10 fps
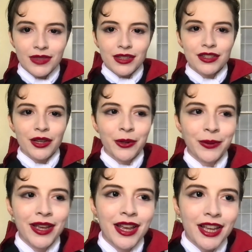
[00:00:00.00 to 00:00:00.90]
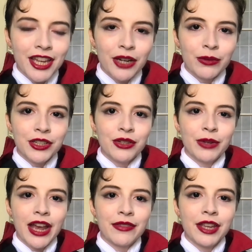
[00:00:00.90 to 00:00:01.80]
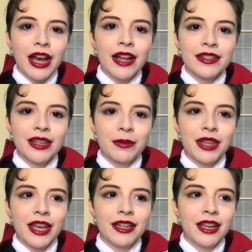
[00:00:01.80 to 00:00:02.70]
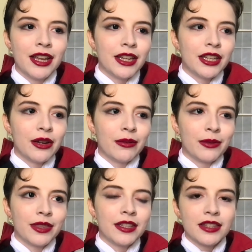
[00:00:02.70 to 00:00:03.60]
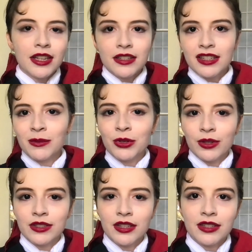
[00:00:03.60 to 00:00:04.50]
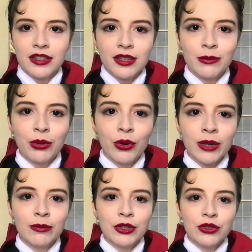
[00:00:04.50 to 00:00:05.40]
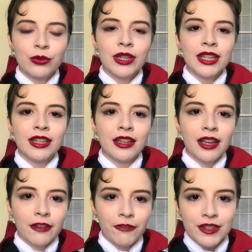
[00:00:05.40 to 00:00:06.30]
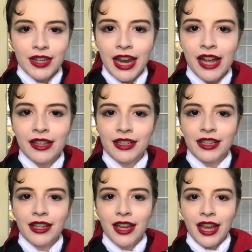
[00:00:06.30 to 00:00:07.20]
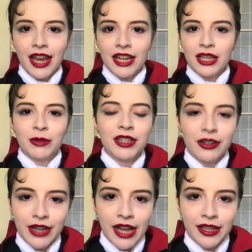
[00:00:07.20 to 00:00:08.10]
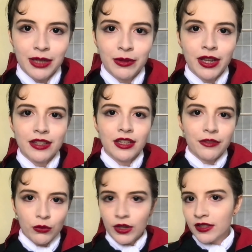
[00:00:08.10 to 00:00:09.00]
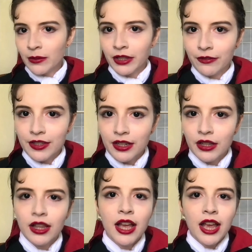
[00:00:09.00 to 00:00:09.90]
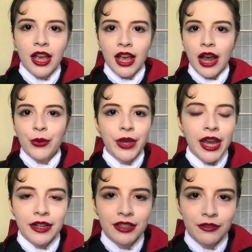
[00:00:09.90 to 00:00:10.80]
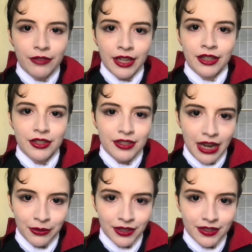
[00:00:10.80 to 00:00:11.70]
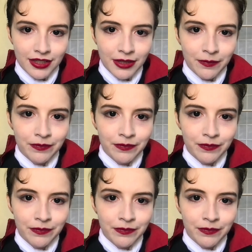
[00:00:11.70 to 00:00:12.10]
So here we do. We have the concept that, you know, these things seem to exist at some point between physicality and immateriality. Because if it was something physical, how the heck did it vanish soundlessly?